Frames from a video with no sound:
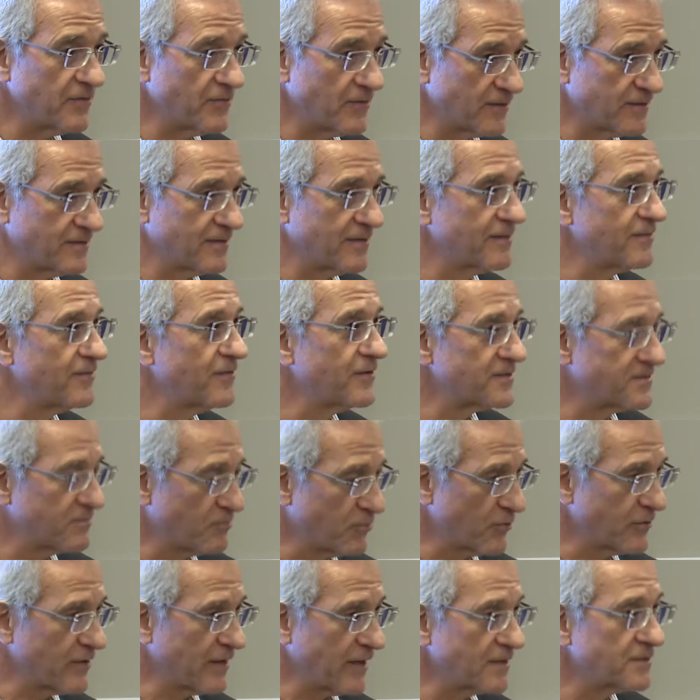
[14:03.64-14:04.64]
that this
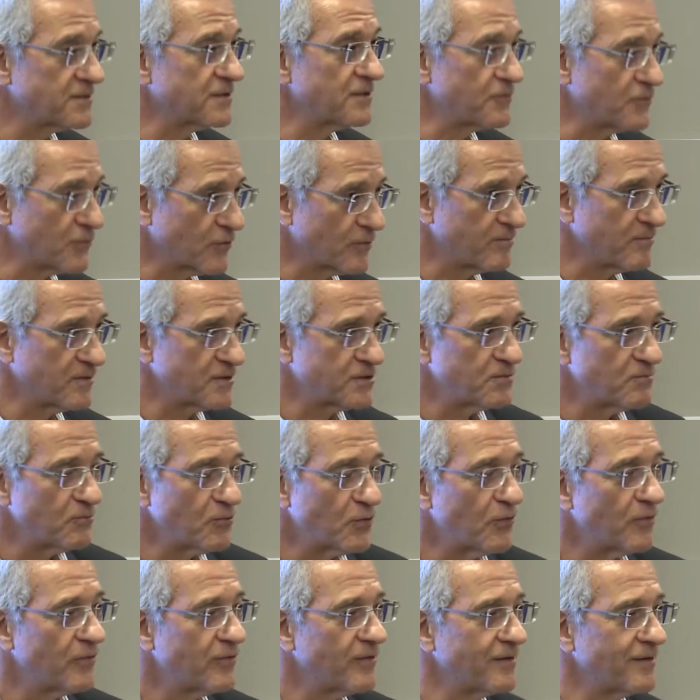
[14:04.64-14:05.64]
book actually took much
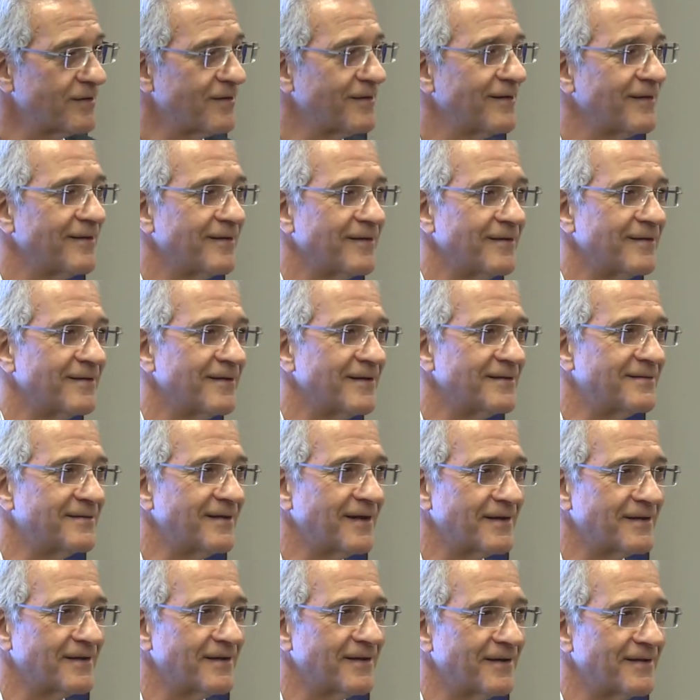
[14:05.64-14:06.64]
more than uh, a
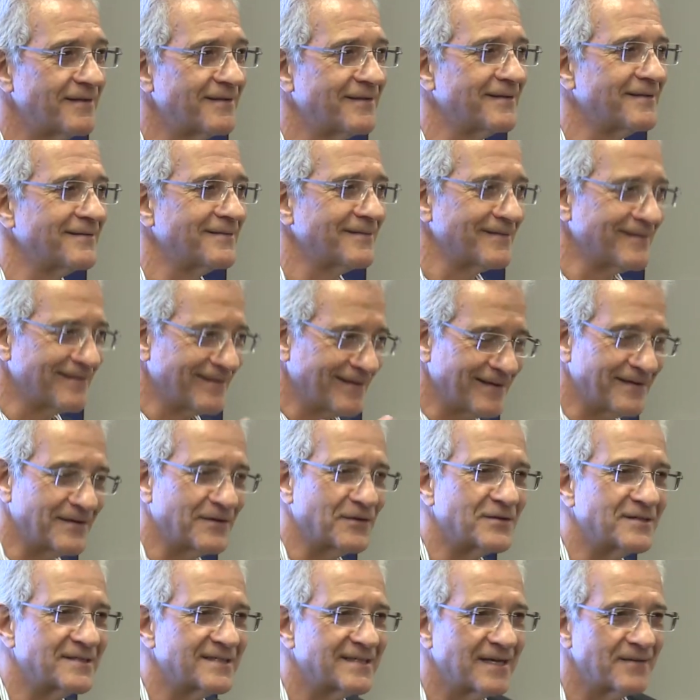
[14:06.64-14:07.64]
decade in, in
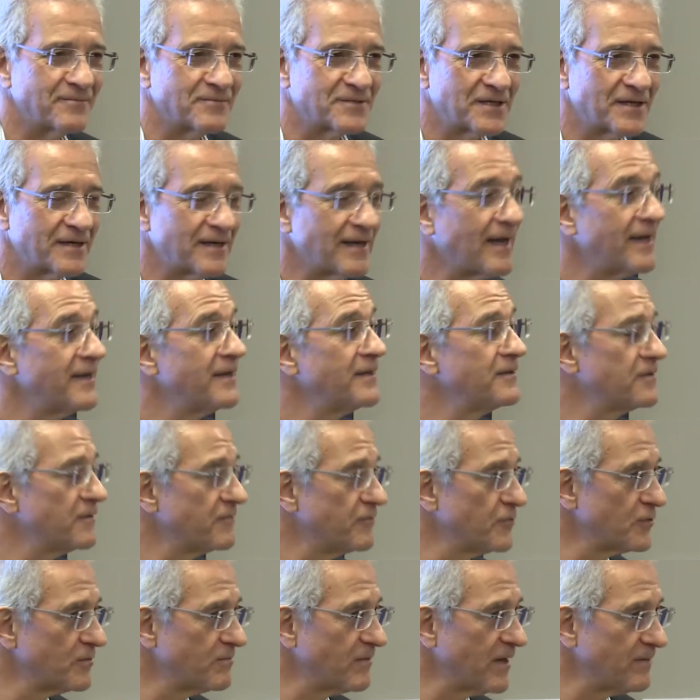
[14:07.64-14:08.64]
conception, I
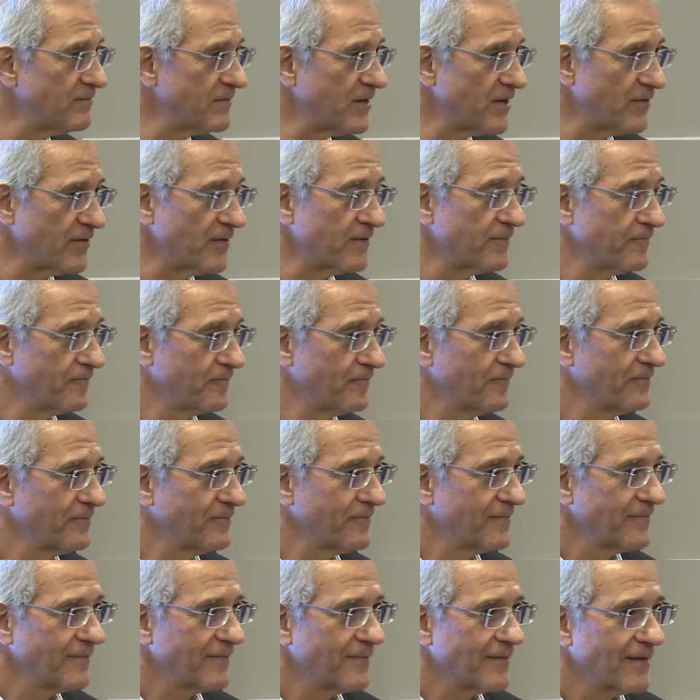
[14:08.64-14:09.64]
interviewed my mother.
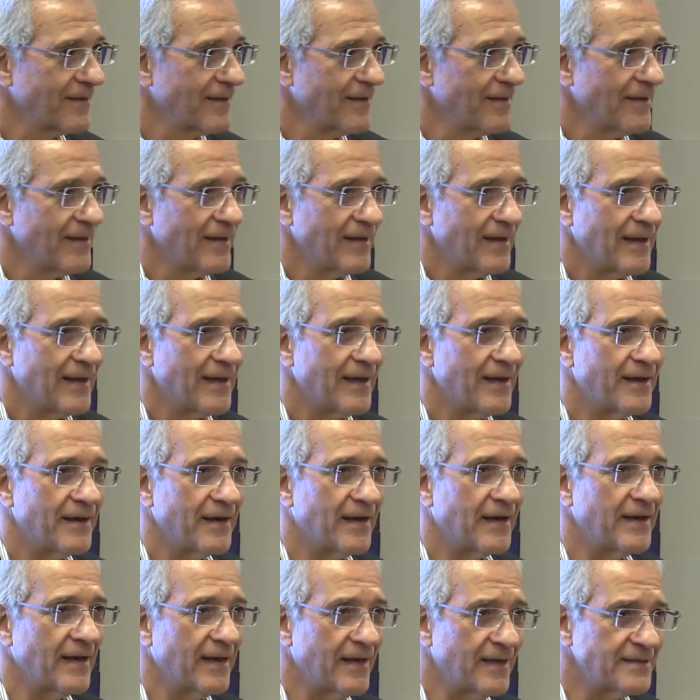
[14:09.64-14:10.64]
And
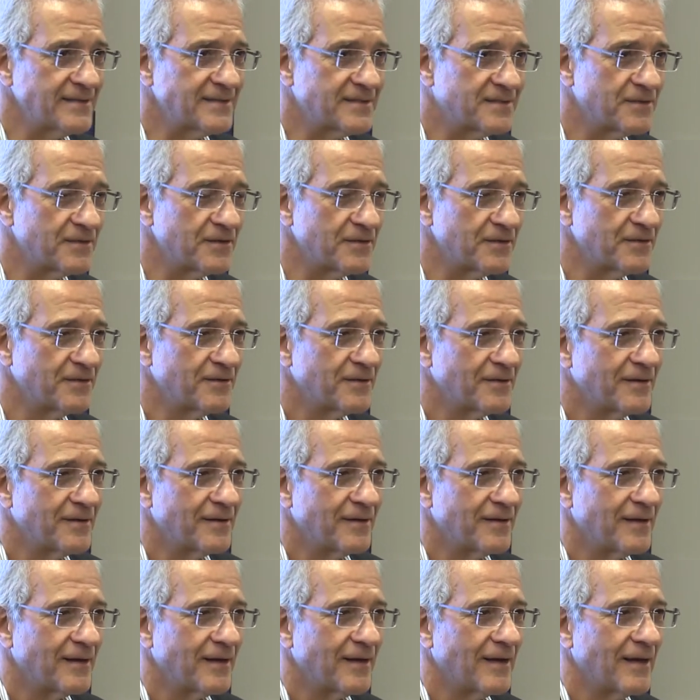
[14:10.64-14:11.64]
I asked her,
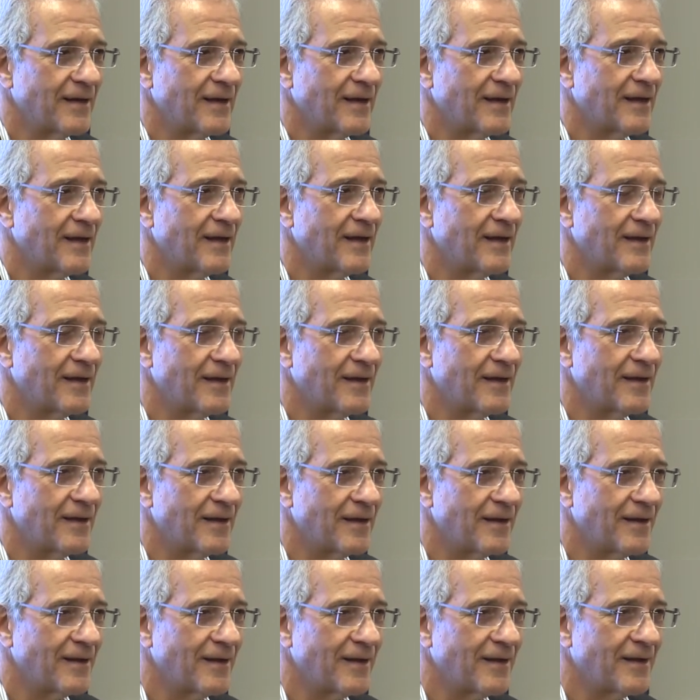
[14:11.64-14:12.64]
uh,
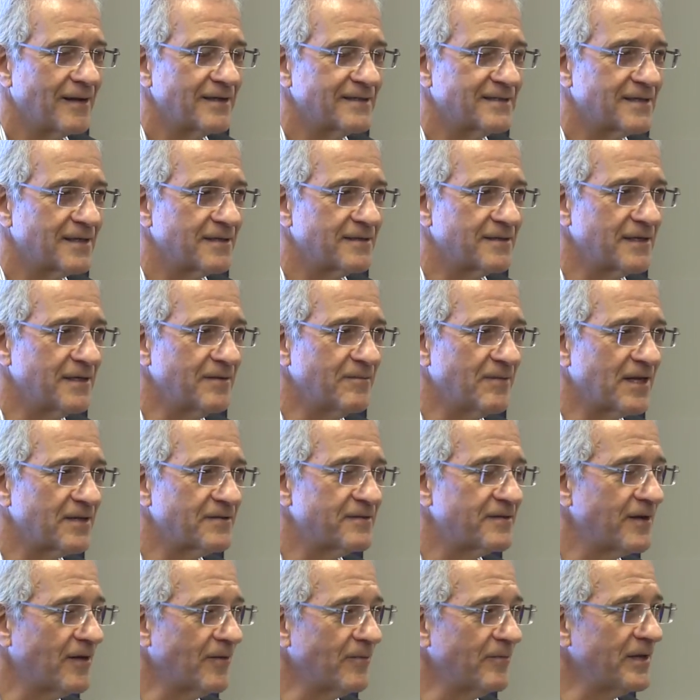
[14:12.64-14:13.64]
I said, Ima,
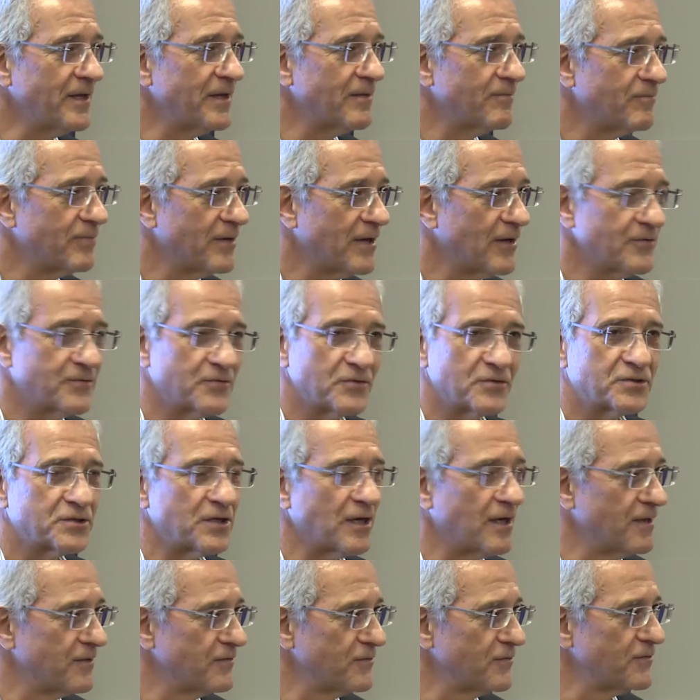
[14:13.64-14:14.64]
tell me about your
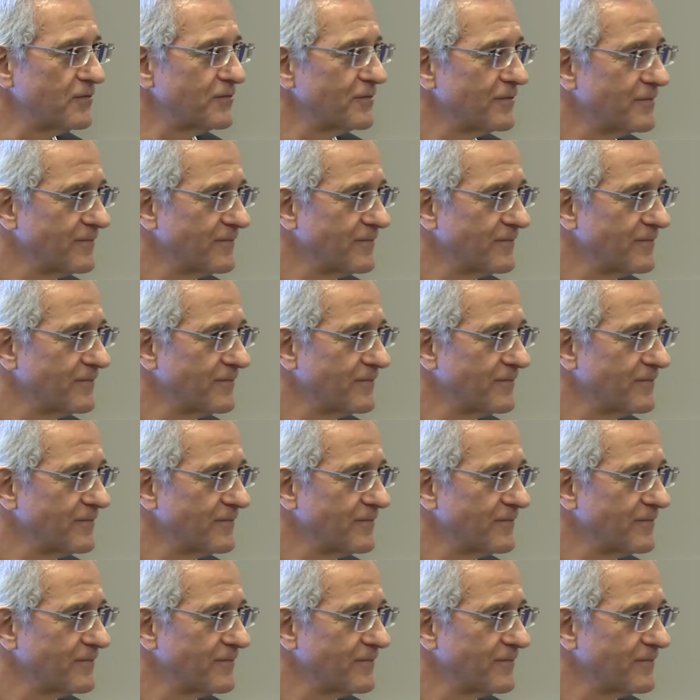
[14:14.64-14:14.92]
childhood.